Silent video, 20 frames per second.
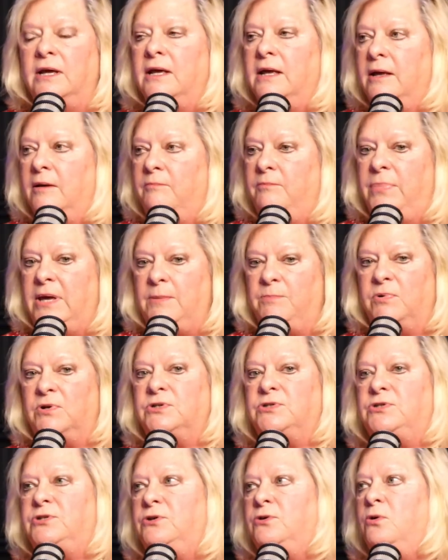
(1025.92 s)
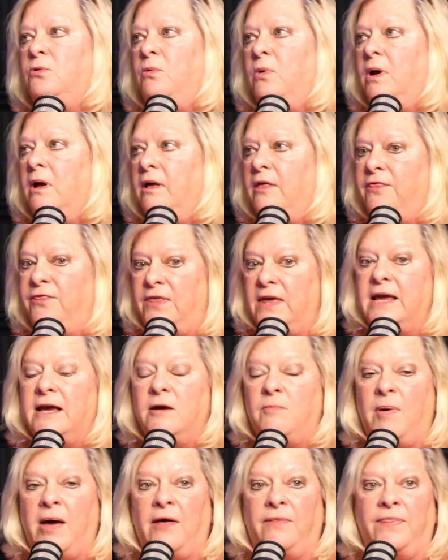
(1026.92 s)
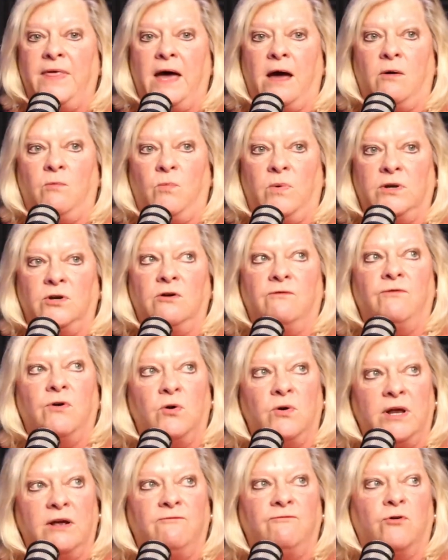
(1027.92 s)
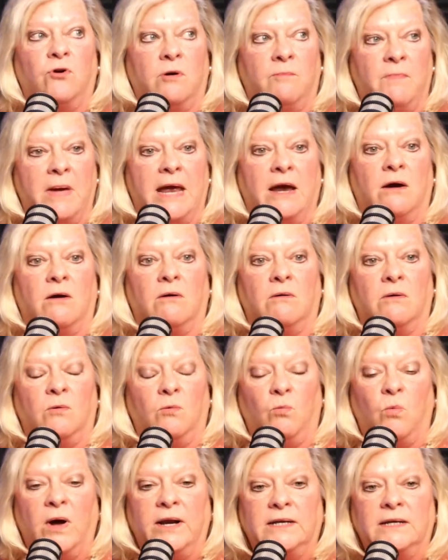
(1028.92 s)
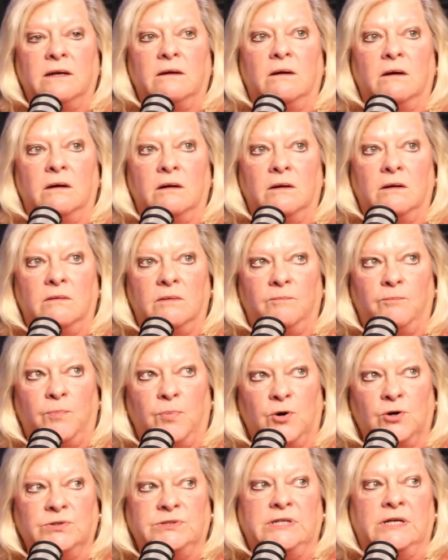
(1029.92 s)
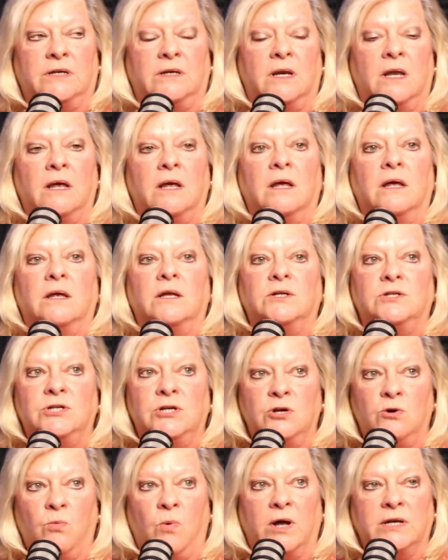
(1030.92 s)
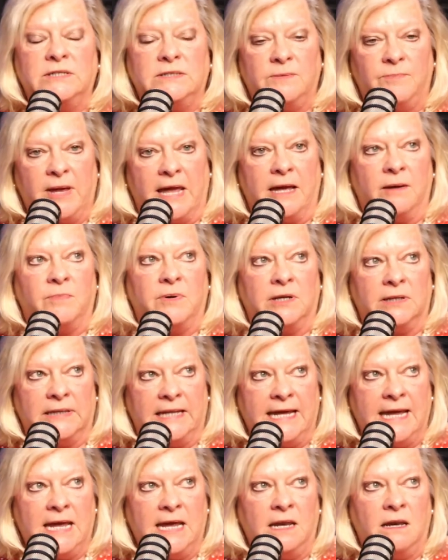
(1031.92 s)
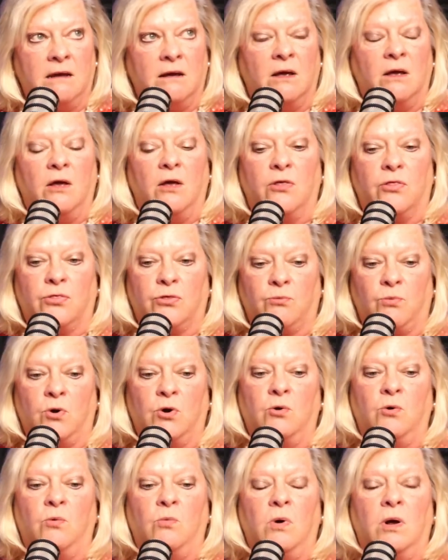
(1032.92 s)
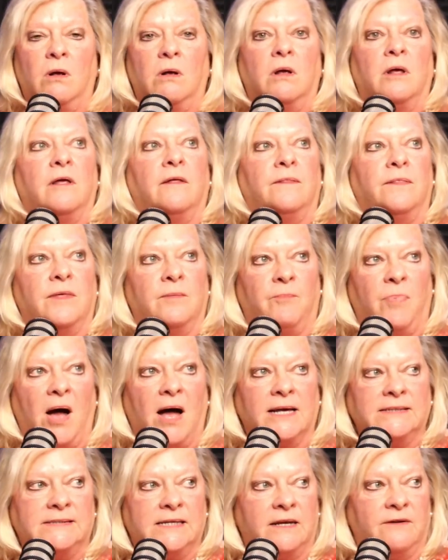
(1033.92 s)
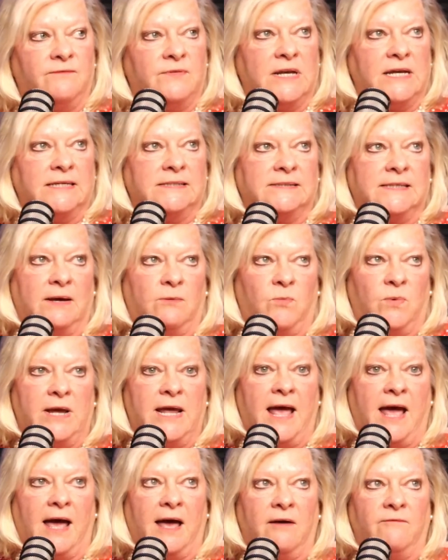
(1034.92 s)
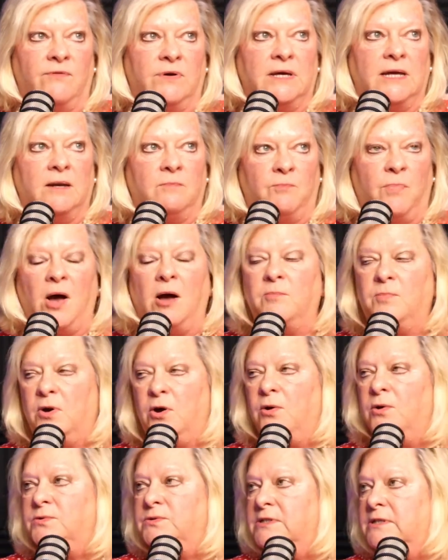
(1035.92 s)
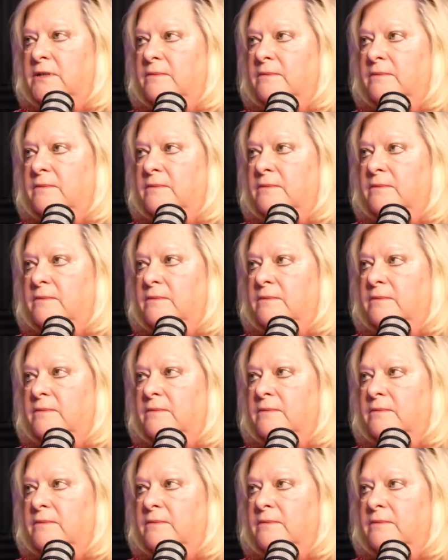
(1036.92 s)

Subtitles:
people to think about that when you're voting for a mayor. What person do you want to be able to lead through the positiveness that we have in Palm Coast?